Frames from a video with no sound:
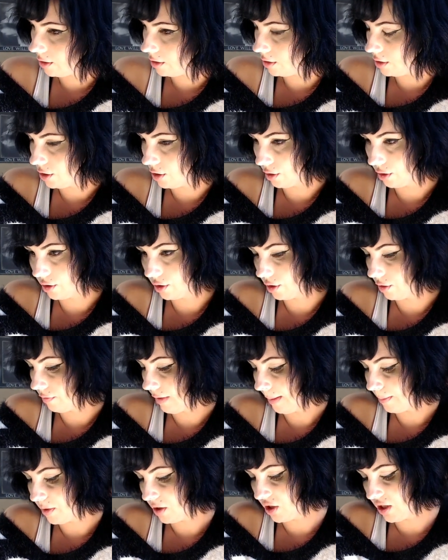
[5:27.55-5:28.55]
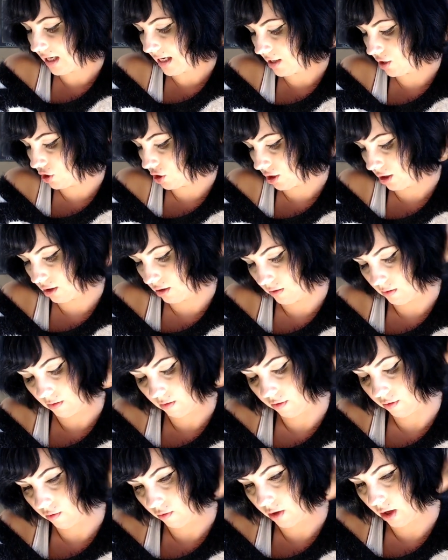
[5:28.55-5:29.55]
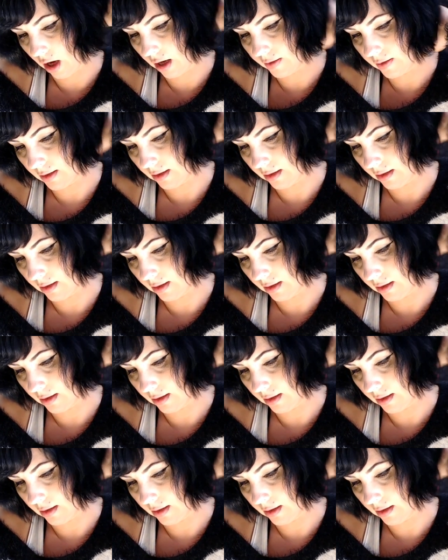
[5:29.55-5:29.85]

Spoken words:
good reputation through gossip,